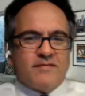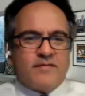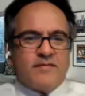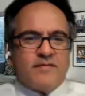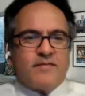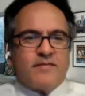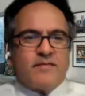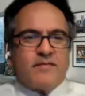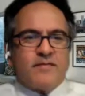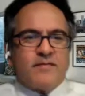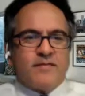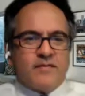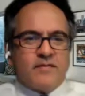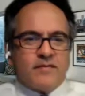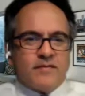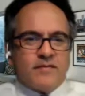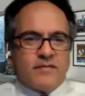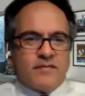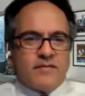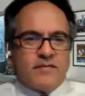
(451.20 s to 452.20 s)

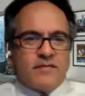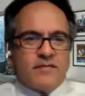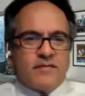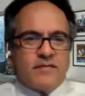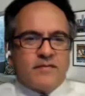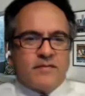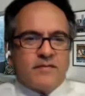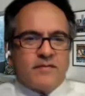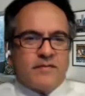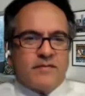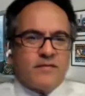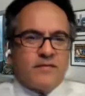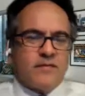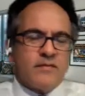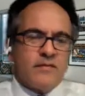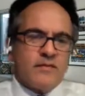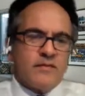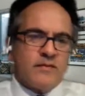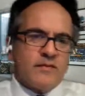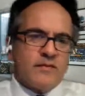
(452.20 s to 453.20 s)

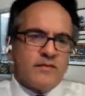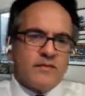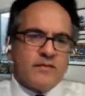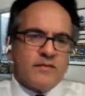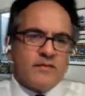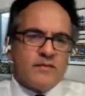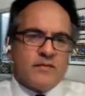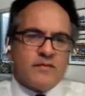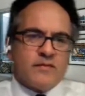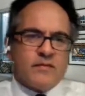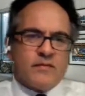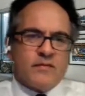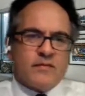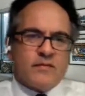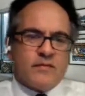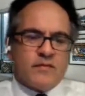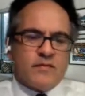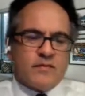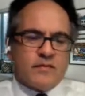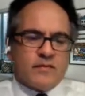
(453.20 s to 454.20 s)

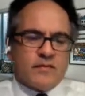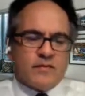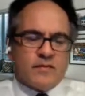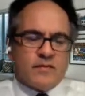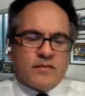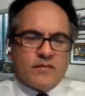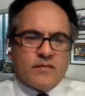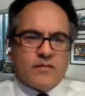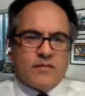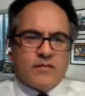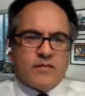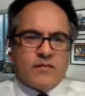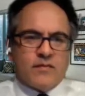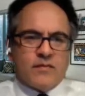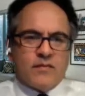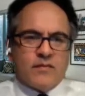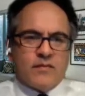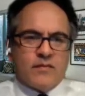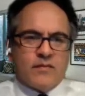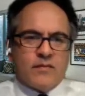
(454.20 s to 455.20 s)

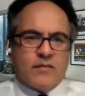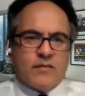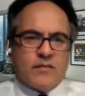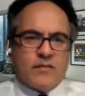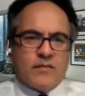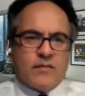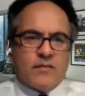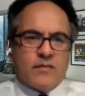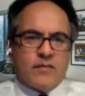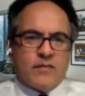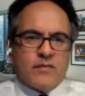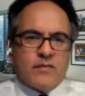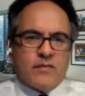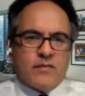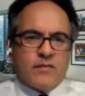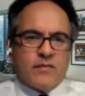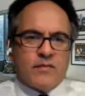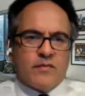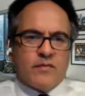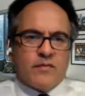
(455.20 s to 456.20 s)

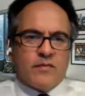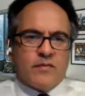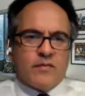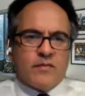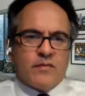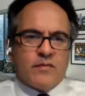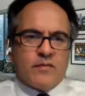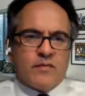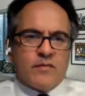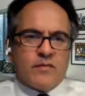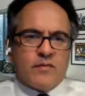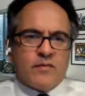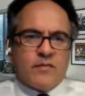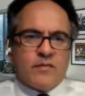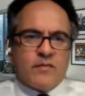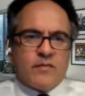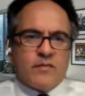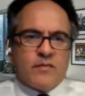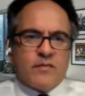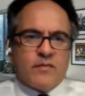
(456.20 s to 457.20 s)

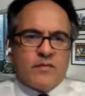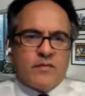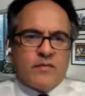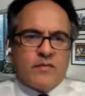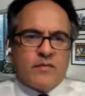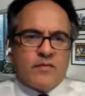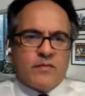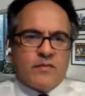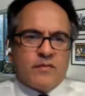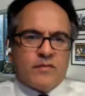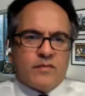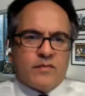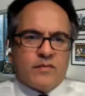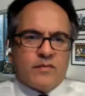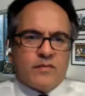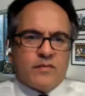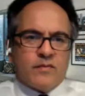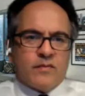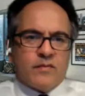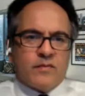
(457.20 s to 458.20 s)

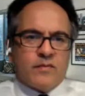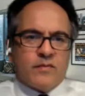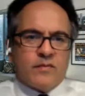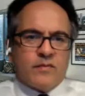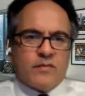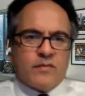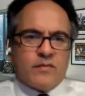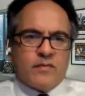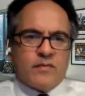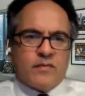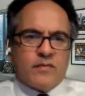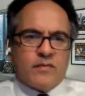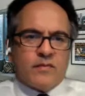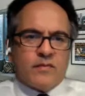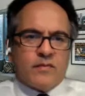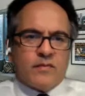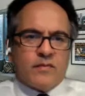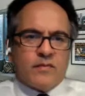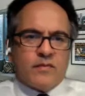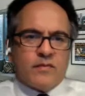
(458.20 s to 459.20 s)
[no speech]